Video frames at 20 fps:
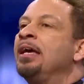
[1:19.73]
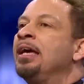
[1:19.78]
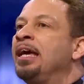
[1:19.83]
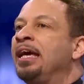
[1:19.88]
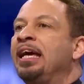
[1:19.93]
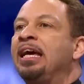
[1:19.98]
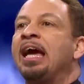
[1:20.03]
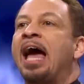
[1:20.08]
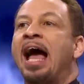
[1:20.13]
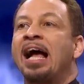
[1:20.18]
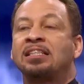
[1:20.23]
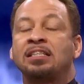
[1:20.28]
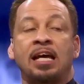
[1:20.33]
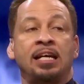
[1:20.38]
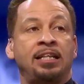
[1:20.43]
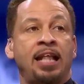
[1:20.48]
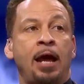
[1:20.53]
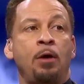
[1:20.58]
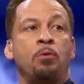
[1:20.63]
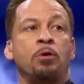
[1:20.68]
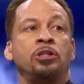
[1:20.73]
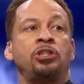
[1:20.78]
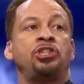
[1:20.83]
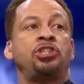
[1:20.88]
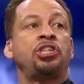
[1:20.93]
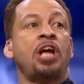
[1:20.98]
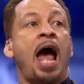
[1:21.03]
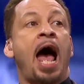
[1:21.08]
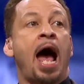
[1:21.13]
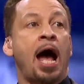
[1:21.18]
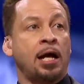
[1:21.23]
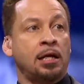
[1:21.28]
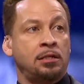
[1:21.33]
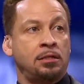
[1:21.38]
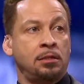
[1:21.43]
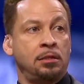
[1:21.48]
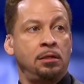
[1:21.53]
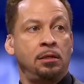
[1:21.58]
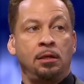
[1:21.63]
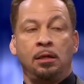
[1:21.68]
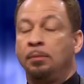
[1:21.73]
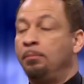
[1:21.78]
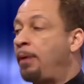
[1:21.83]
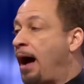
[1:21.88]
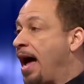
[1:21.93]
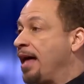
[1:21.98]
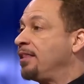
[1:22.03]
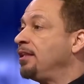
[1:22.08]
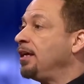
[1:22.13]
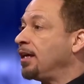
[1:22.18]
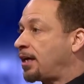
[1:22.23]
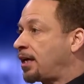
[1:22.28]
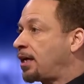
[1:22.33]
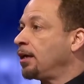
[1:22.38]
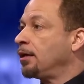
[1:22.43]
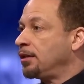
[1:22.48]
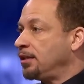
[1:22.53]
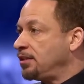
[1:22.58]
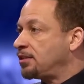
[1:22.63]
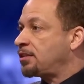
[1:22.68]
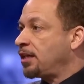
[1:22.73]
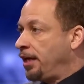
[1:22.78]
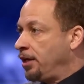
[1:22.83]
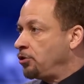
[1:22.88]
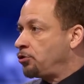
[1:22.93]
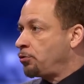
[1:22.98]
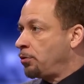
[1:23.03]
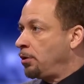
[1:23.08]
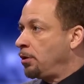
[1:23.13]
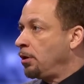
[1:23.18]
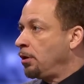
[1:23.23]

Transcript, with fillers: He acts like they were shocked by the Achilles. He used injury. the word